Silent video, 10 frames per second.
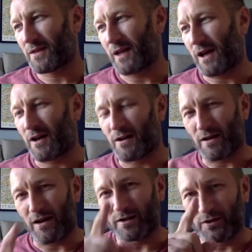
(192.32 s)

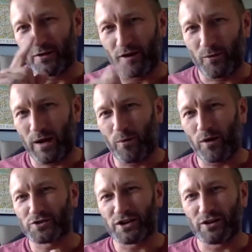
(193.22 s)
are, you know, we're
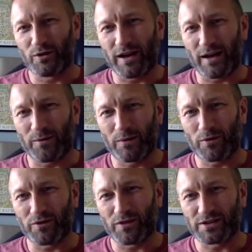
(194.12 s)
watching you now. We
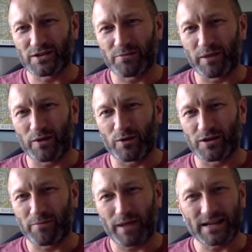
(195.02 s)
want this to be good.
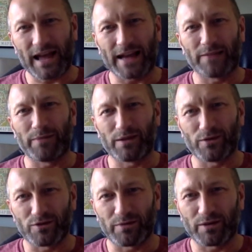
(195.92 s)
It better had to be
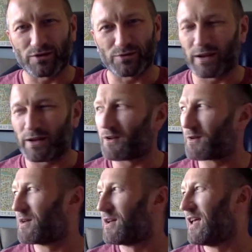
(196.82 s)
good, because we, you know,
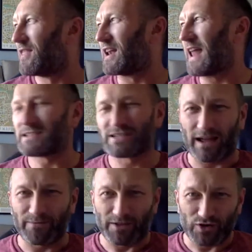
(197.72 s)
the last
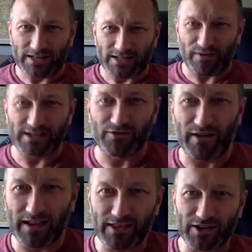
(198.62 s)
time they tried to
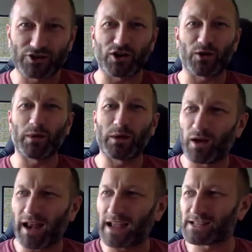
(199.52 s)
resurrect this show, we were
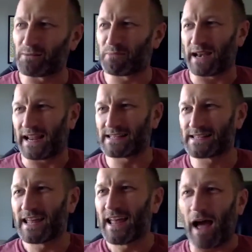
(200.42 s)
less than pleased,
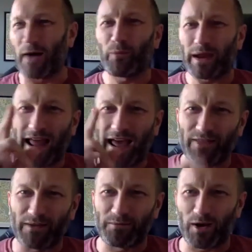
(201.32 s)
and we let
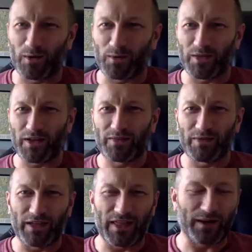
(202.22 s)
them know
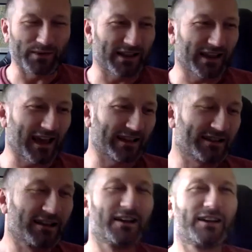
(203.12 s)
that was the case.
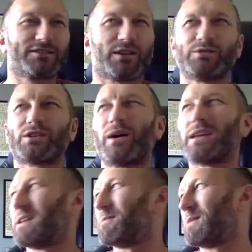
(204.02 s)
So I was
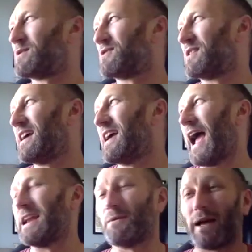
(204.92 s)
quaking in my boots, really.
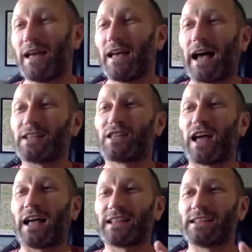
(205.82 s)
Anyway,
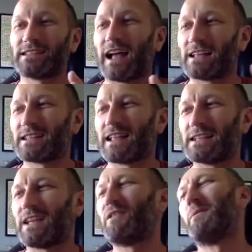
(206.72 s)
as
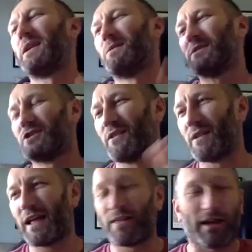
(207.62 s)
everybody was cheering,
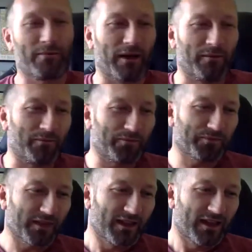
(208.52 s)

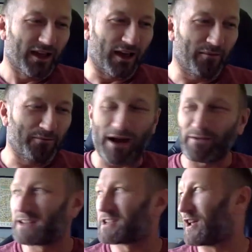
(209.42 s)

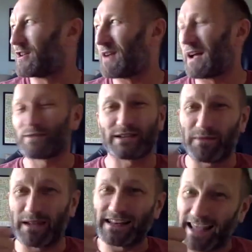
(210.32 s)
Barry turned round to
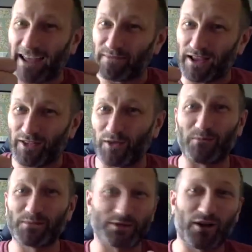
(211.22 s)
me and gave me a
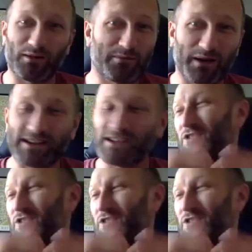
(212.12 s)
thumbs up, and he